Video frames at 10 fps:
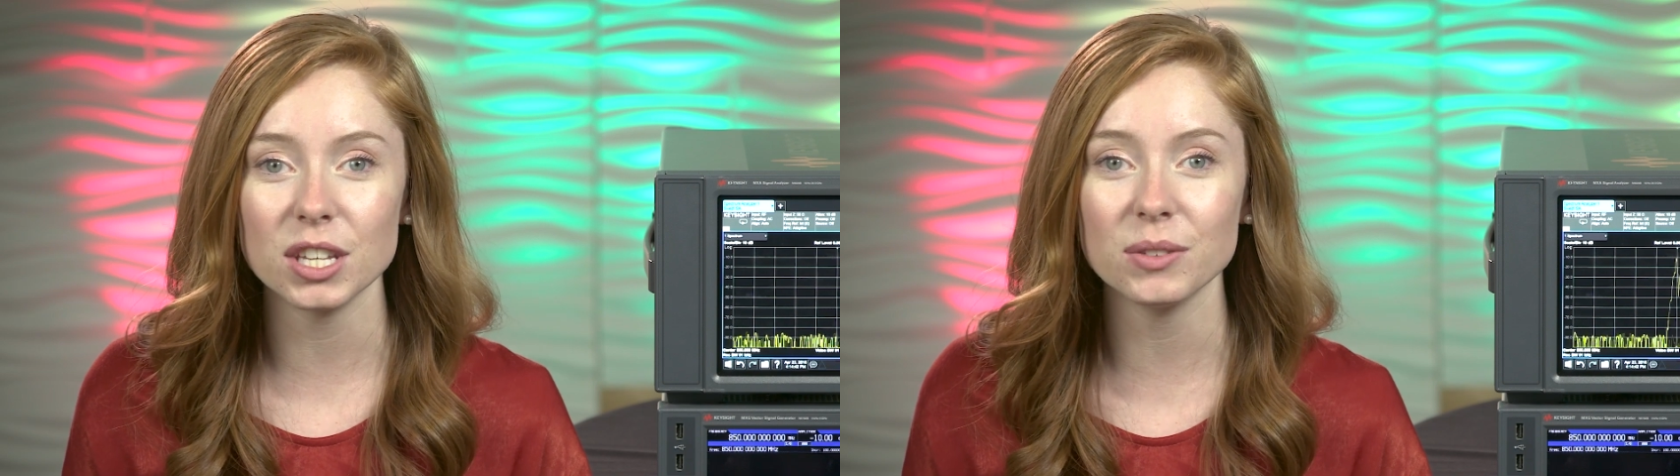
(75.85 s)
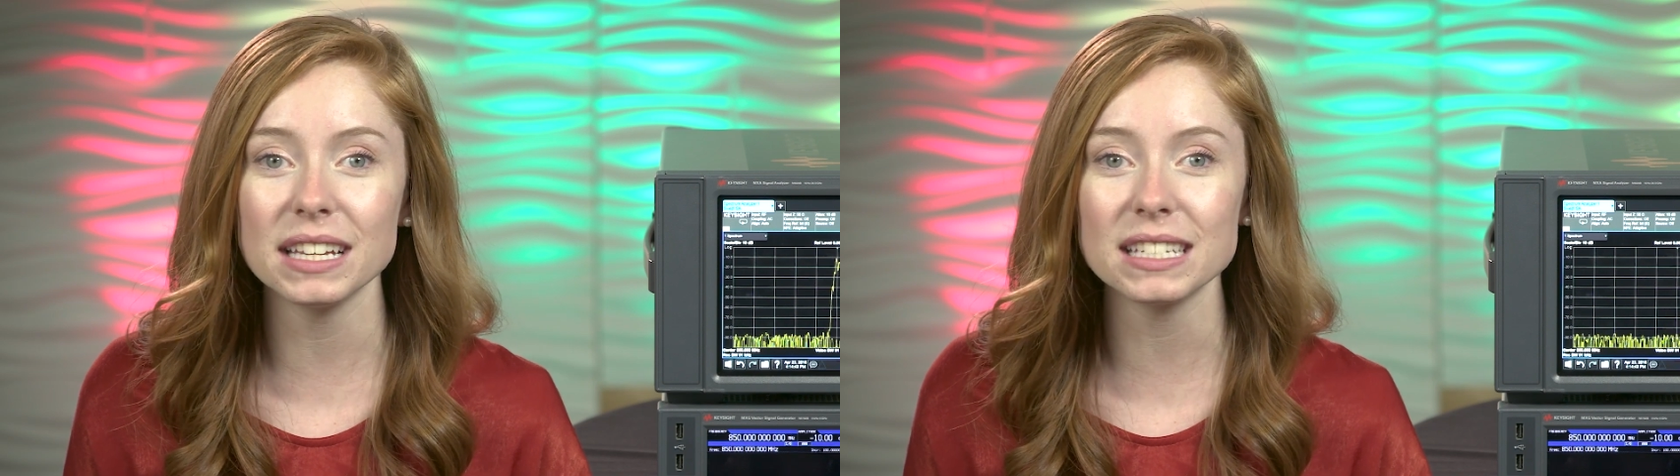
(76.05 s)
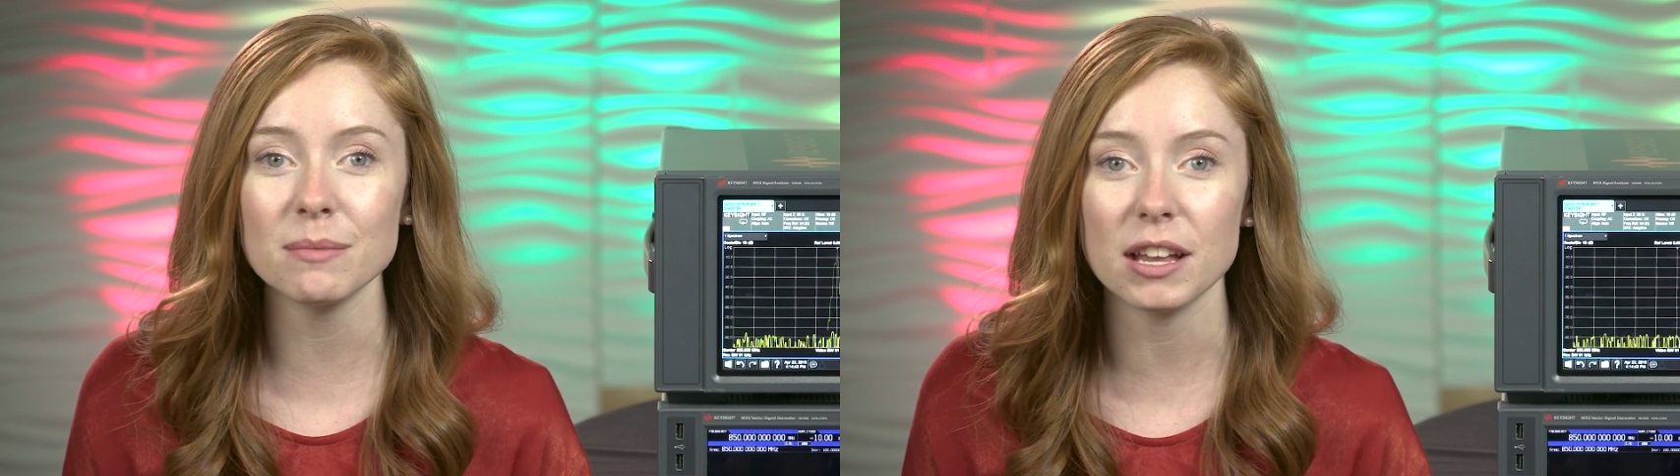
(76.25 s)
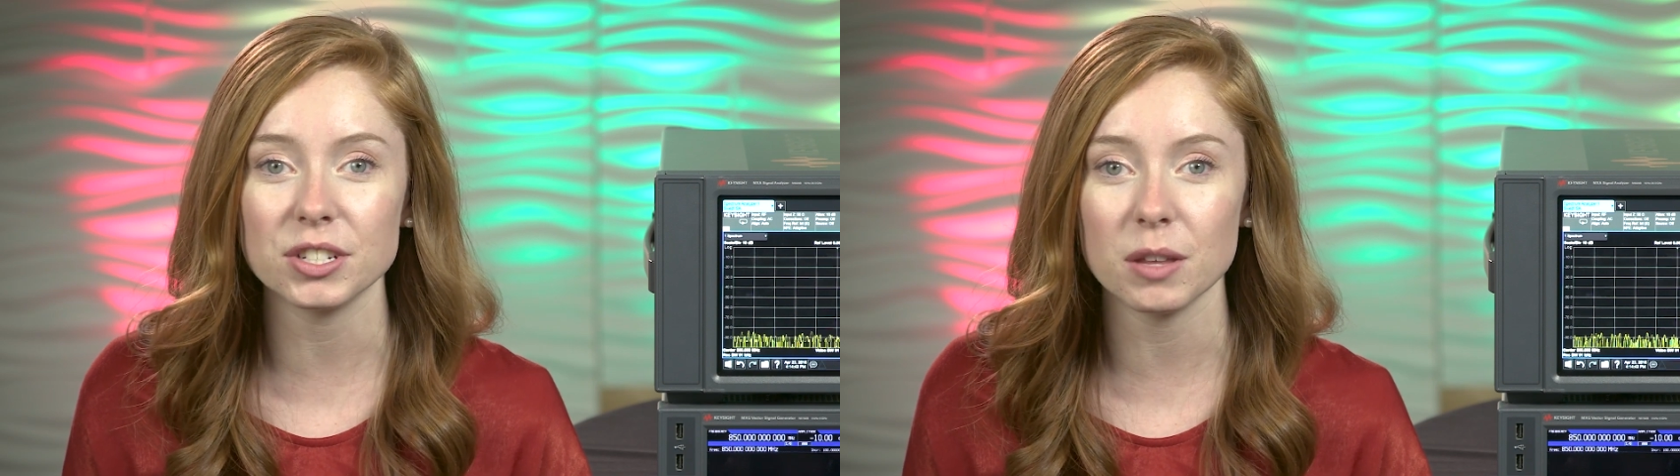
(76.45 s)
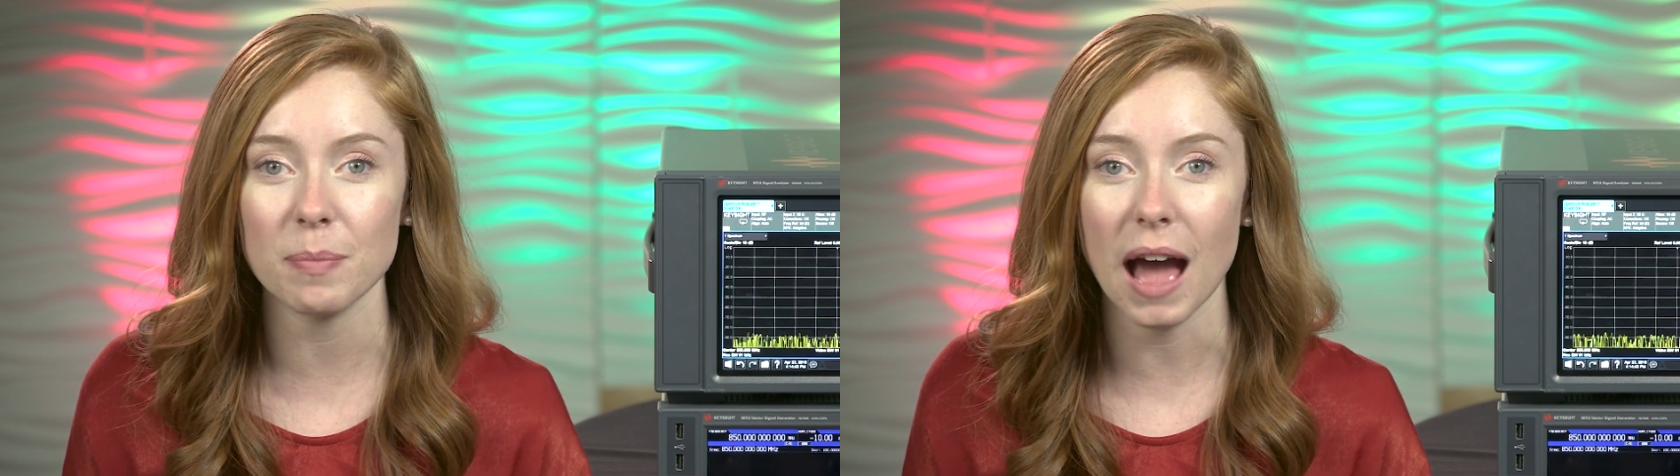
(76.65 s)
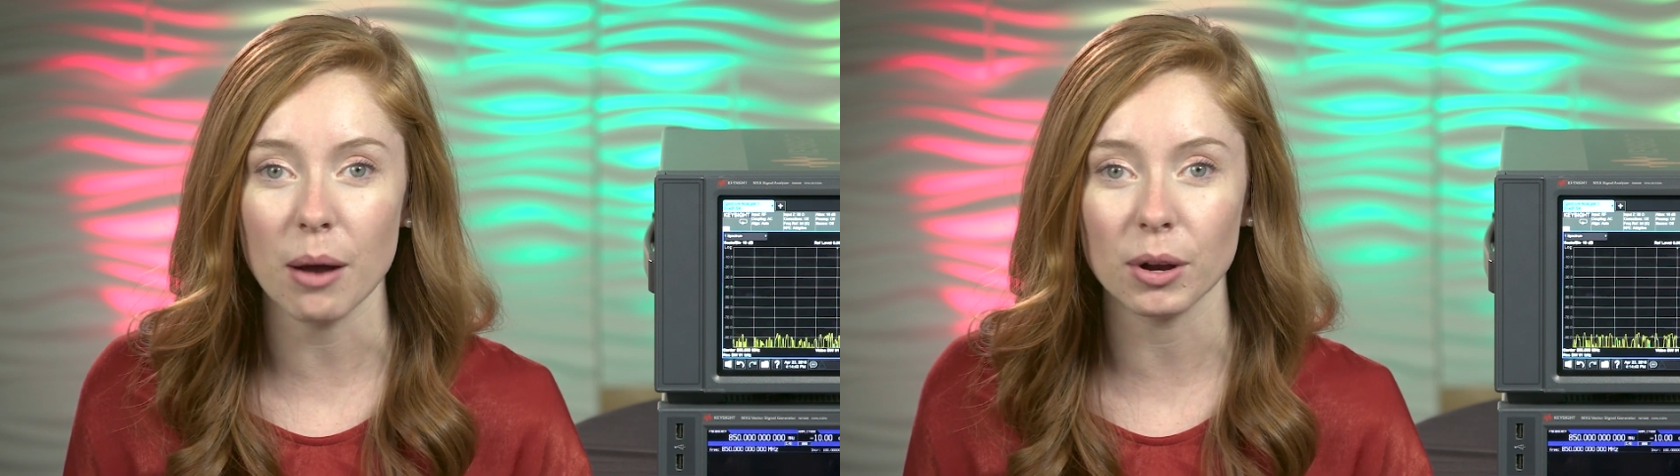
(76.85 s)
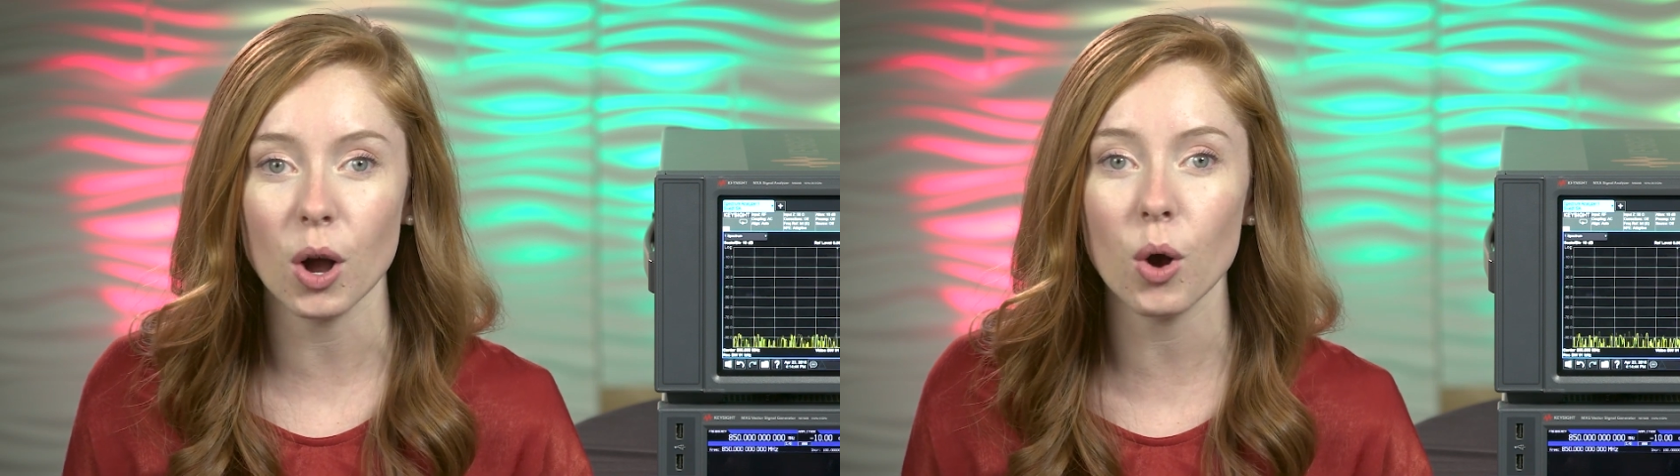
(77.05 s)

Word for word: you need to measure the power